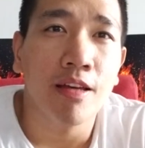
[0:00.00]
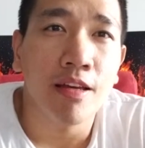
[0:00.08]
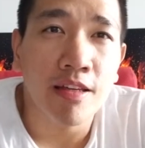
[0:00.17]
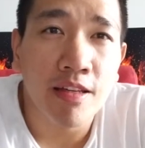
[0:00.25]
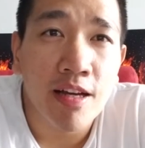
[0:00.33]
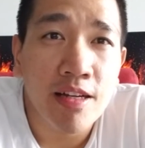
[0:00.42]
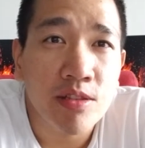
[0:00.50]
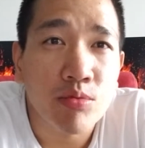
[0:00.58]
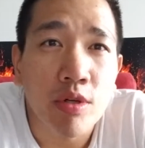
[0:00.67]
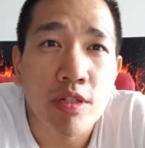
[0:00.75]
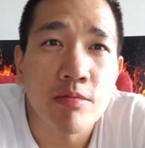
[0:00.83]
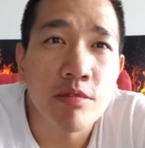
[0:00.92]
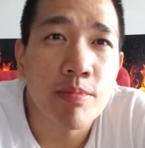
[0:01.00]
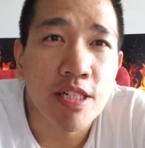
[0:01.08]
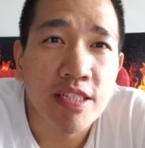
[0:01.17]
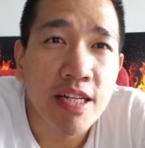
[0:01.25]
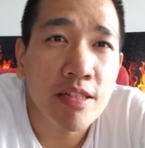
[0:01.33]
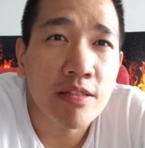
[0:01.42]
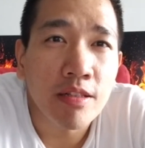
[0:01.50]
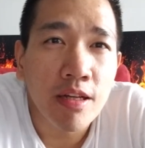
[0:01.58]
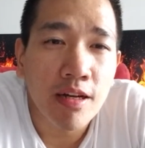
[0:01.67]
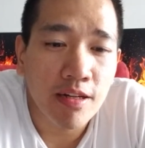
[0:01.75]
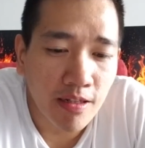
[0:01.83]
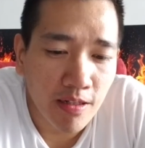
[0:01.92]
Hey guys, welcome to my channel,
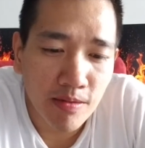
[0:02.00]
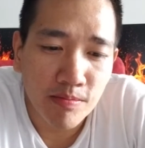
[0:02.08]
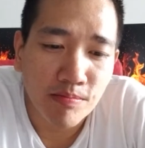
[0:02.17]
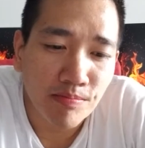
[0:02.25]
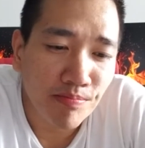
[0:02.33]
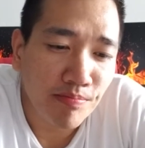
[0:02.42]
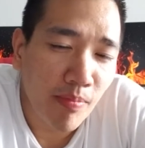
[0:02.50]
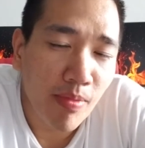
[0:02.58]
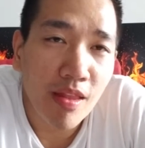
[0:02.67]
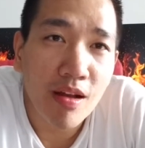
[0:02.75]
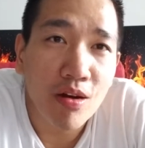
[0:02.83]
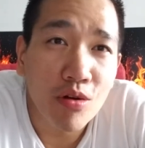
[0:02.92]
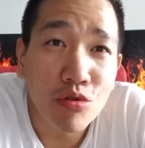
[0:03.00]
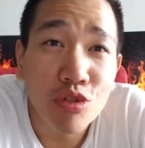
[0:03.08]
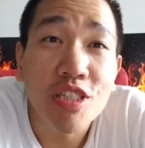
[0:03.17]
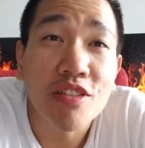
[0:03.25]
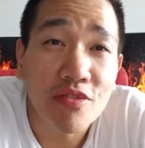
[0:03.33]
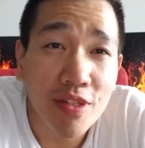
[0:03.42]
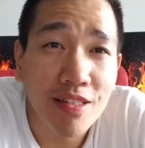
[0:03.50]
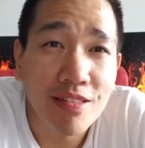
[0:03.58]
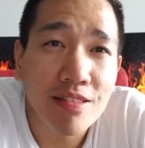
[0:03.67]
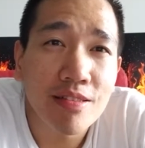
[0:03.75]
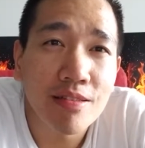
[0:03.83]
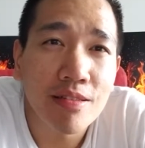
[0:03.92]
um, OG
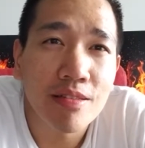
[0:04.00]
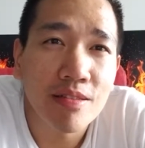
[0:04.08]
Fitness.